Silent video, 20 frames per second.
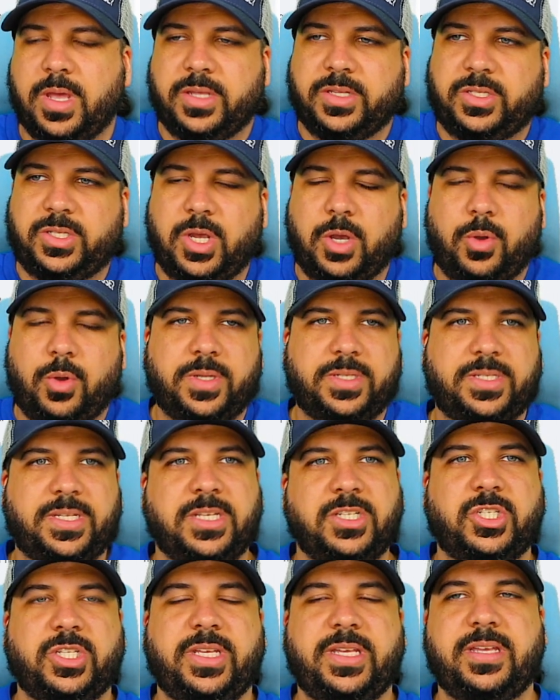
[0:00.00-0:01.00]
So
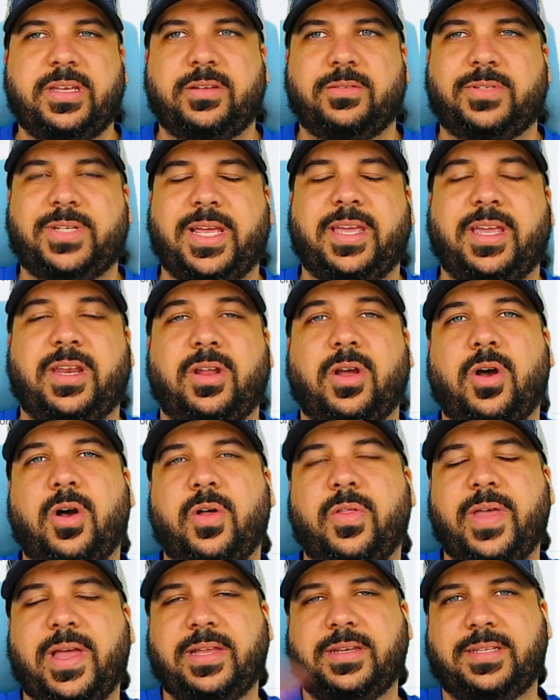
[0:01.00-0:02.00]
essentially, they're taking
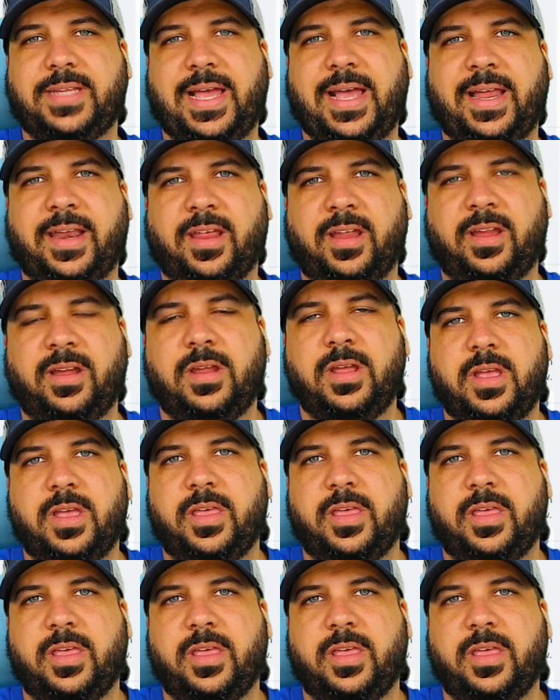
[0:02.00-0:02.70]
all that data